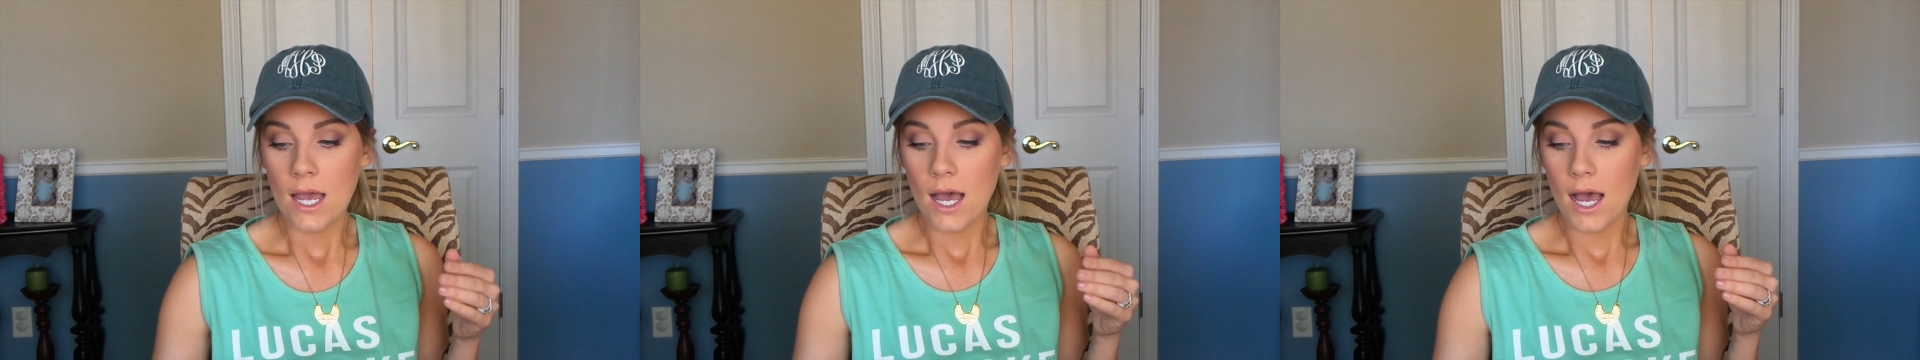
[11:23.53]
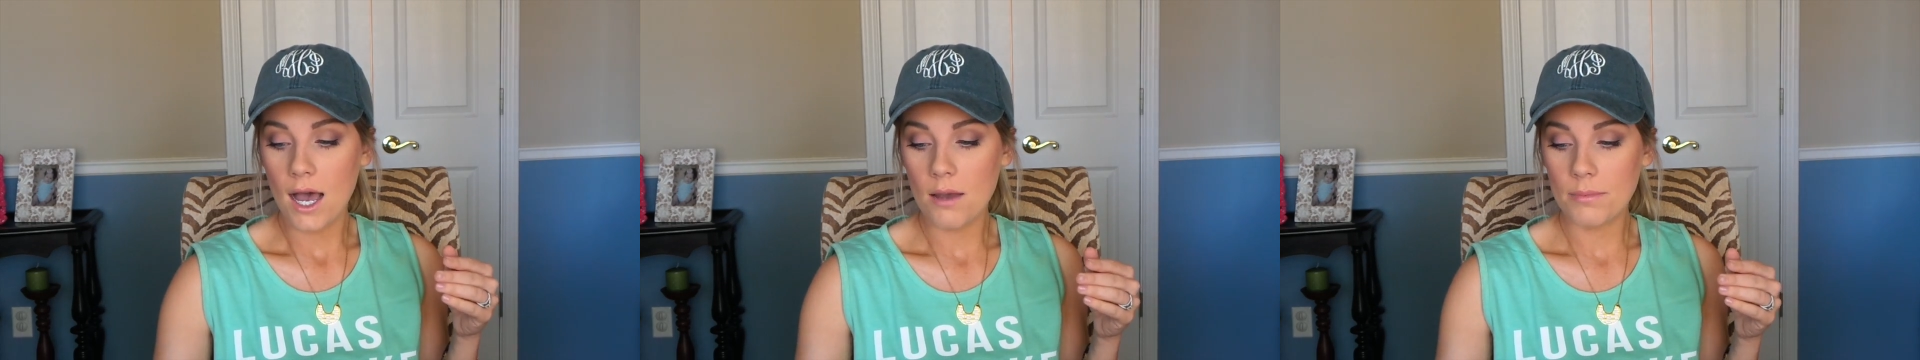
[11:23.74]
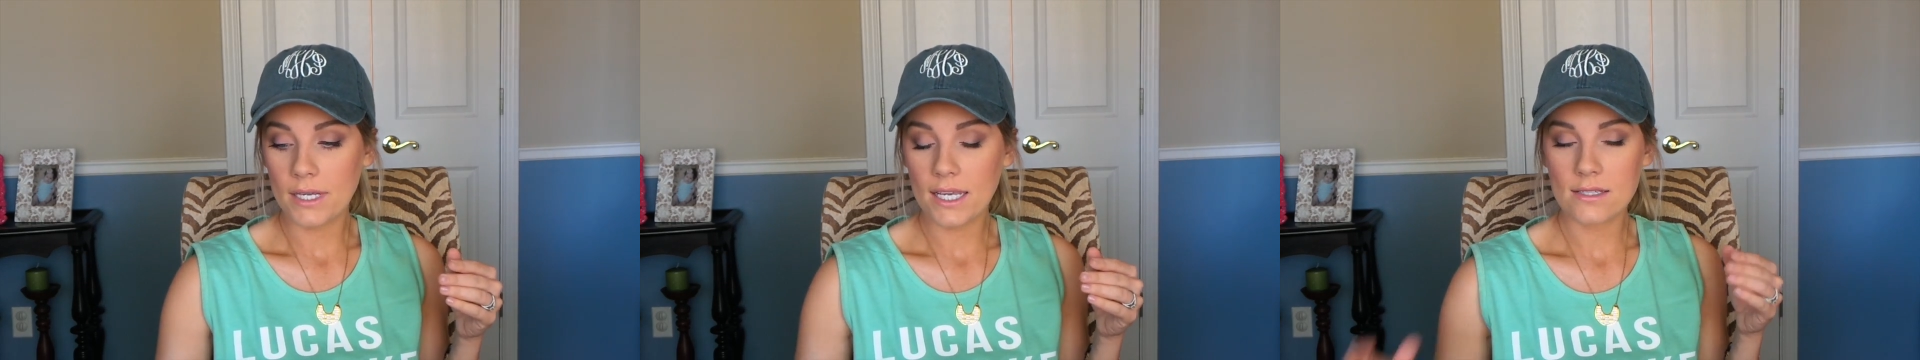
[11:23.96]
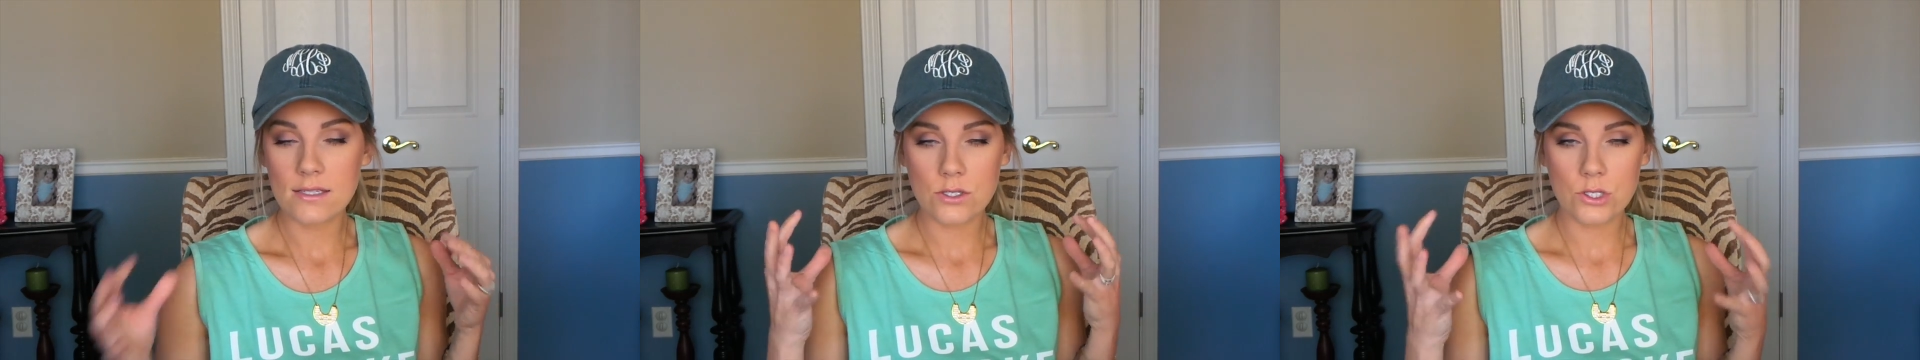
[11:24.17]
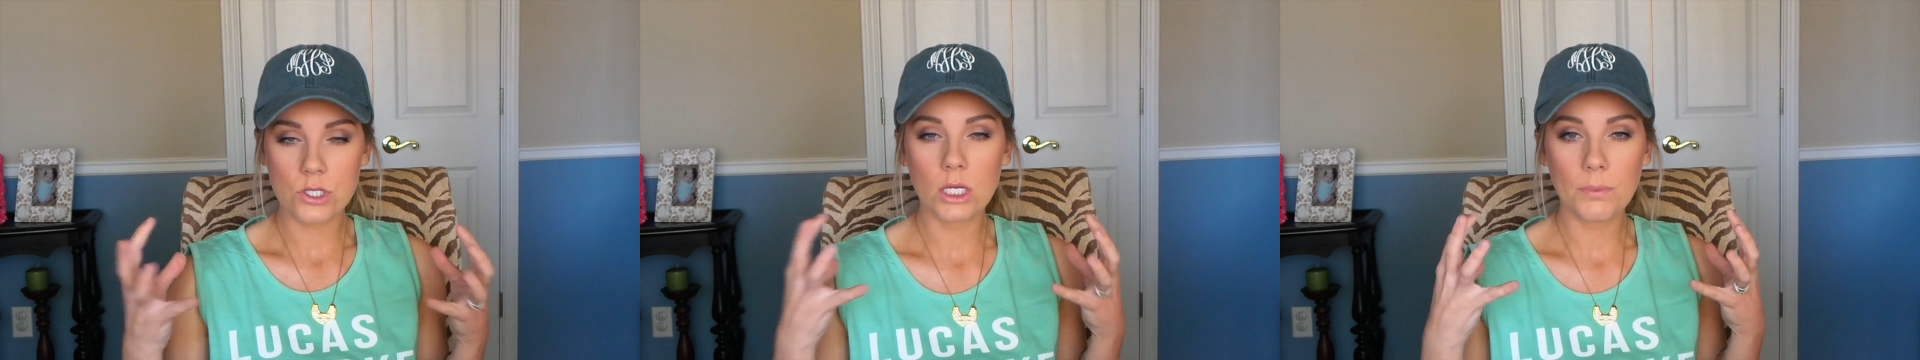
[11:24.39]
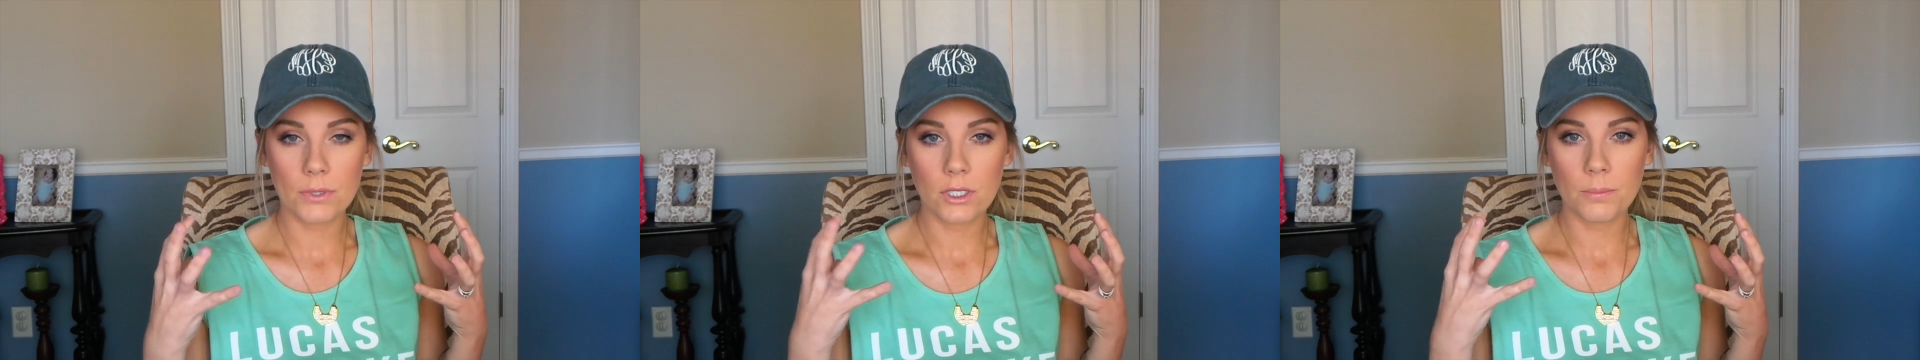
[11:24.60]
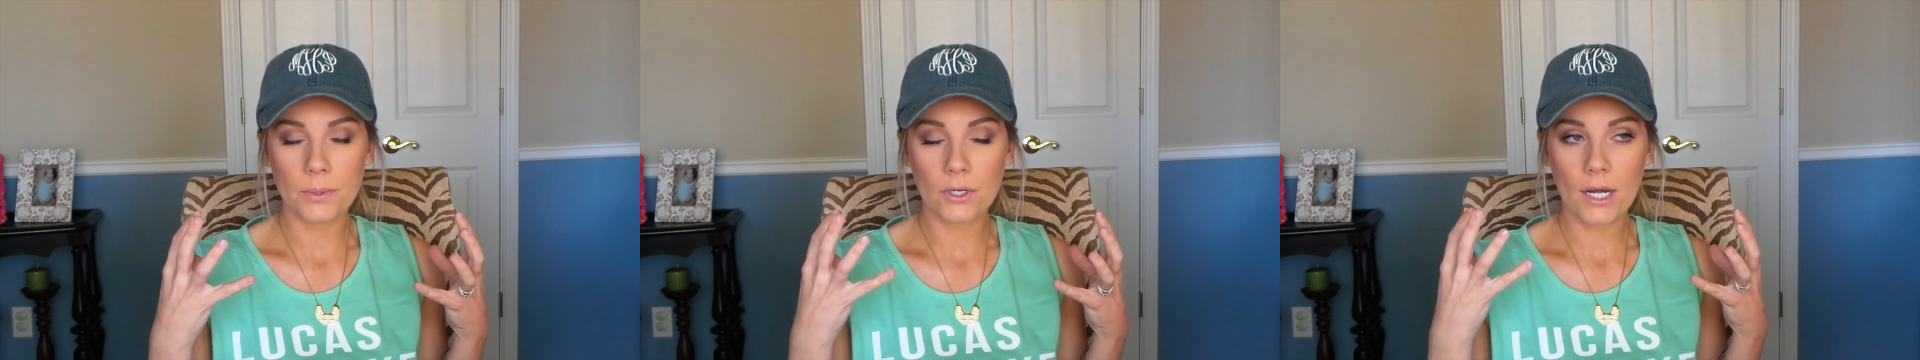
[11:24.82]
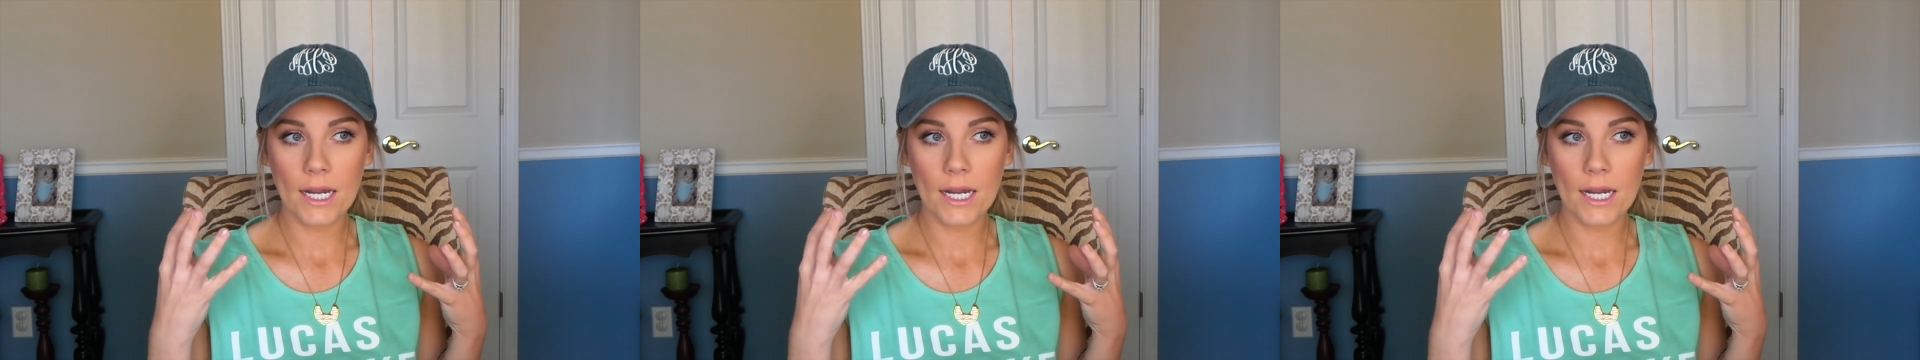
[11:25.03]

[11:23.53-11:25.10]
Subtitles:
because it's super duper